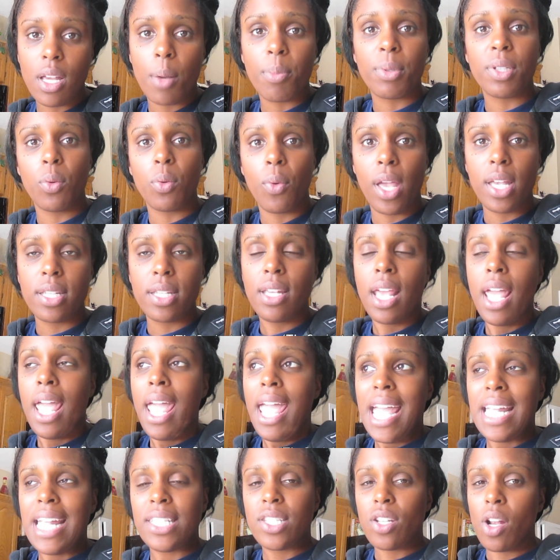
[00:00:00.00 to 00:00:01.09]
couple of weeks
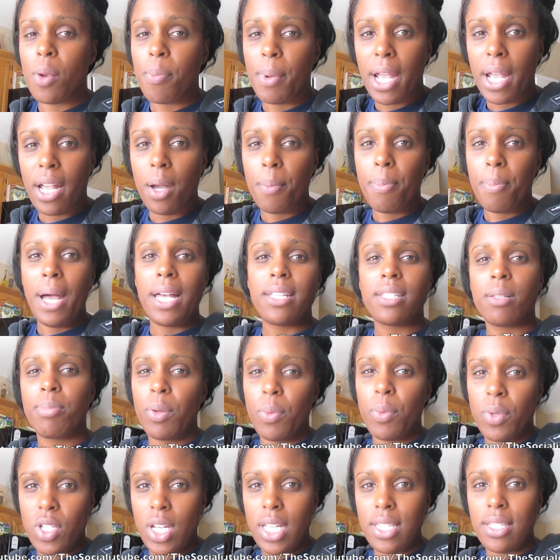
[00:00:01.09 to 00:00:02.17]
and start back up possibly
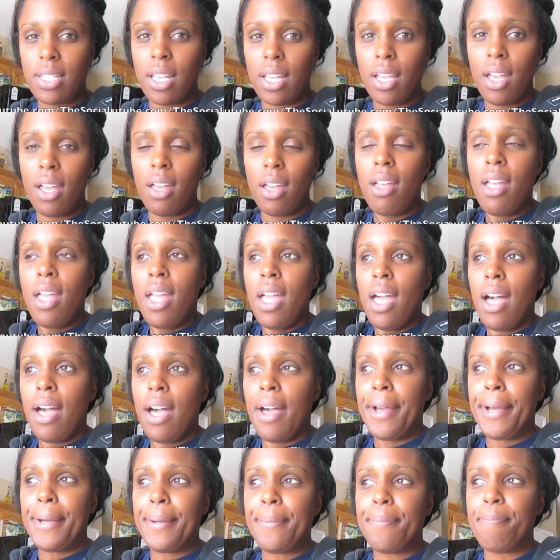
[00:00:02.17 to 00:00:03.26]
with Jessica
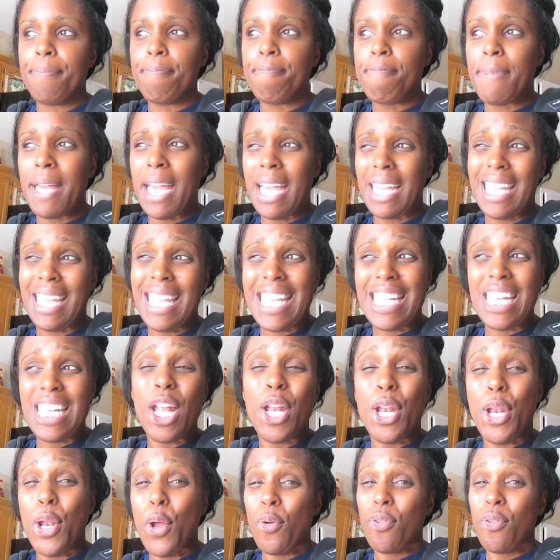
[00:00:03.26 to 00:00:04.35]
um, back in
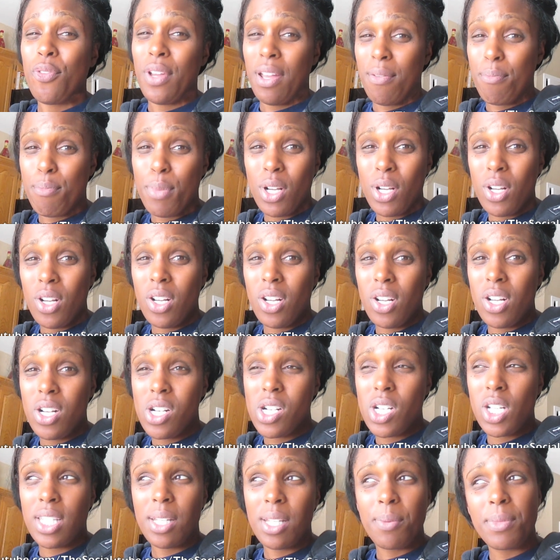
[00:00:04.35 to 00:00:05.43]

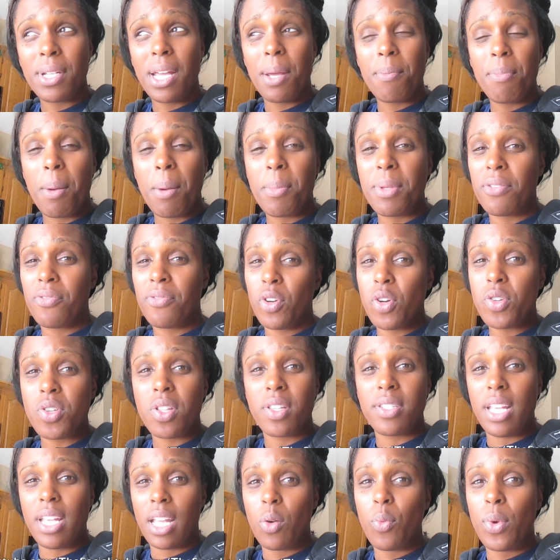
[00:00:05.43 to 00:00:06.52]
November sometime, probably the first or the
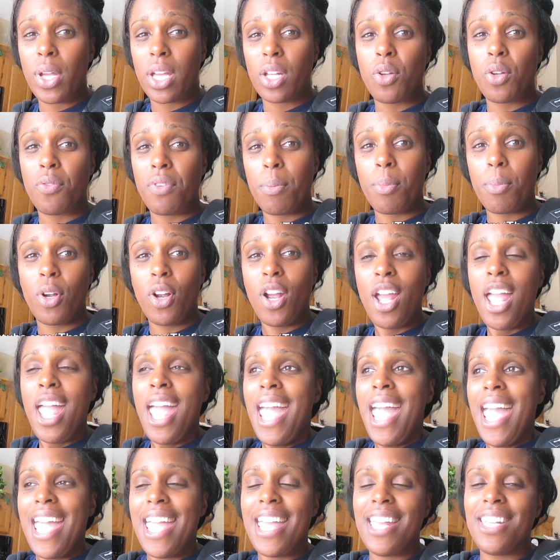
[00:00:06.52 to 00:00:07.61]
second week of November.
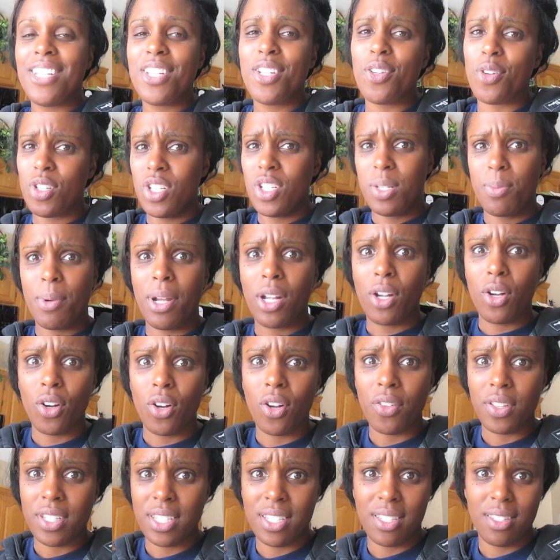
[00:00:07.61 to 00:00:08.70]
And, you know, she's my
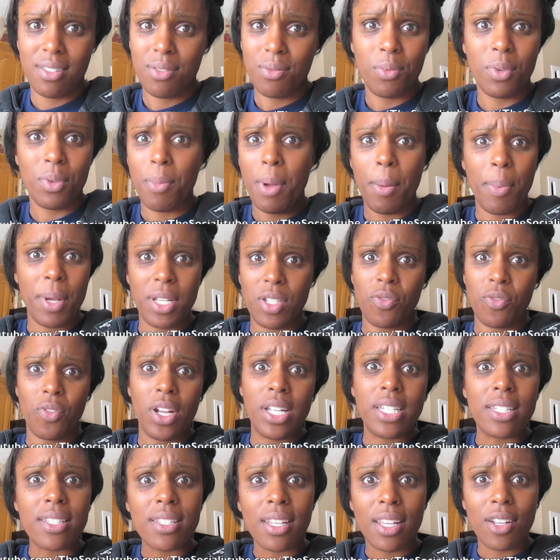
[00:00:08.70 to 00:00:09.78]
girl. This is one of my best
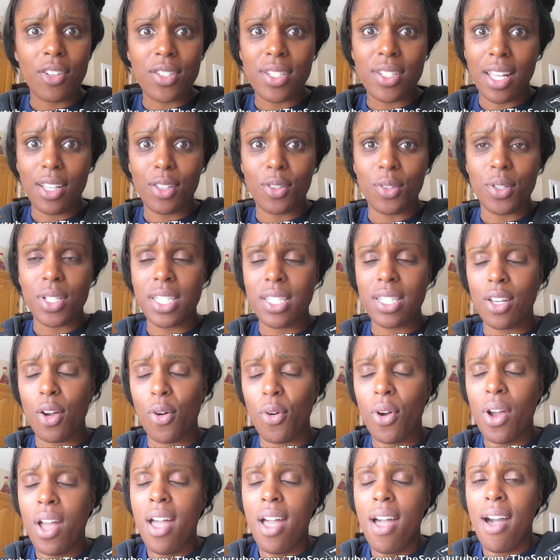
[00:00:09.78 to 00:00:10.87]
friends here in St. Louis.
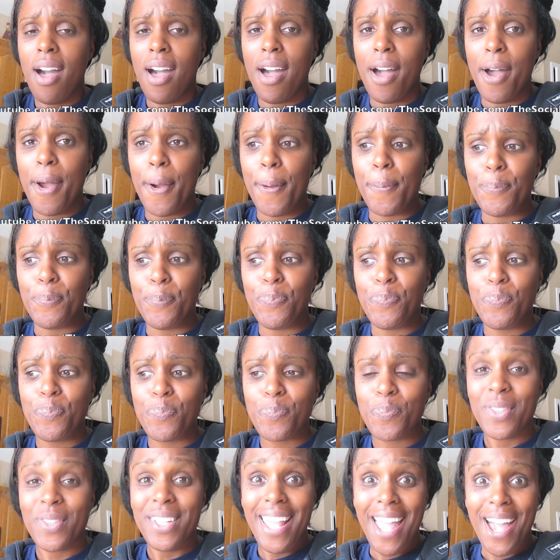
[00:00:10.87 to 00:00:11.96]
So, um,
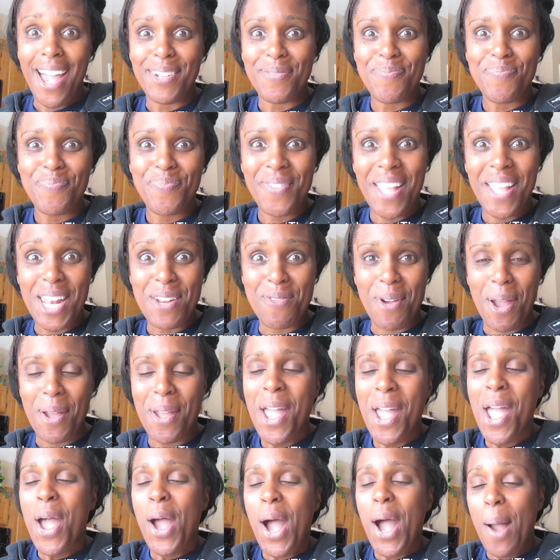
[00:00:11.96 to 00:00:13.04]
yeah. Anyway,
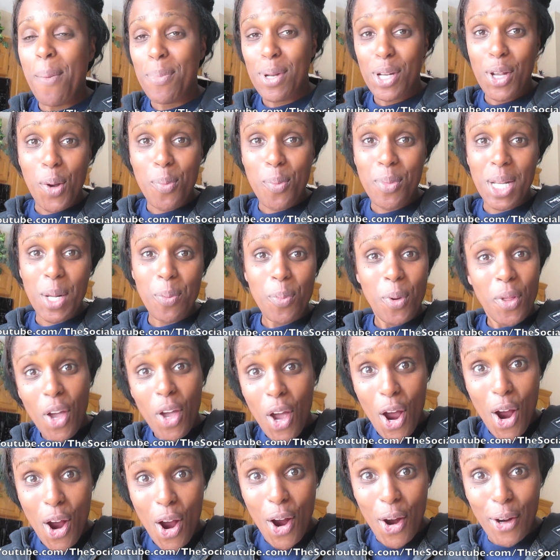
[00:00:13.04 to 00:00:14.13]
I'm going to go meet up with
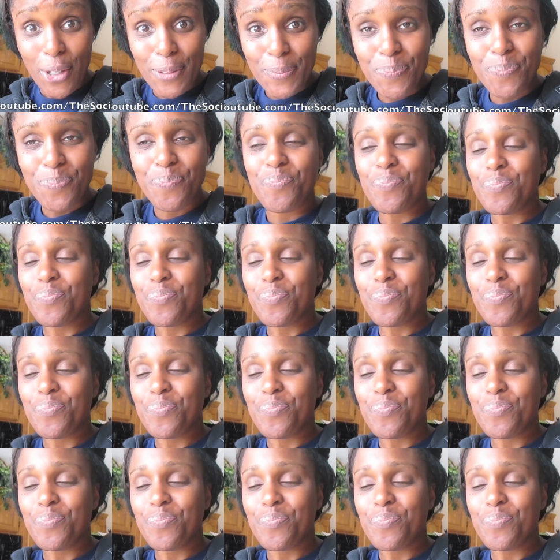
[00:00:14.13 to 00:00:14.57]
her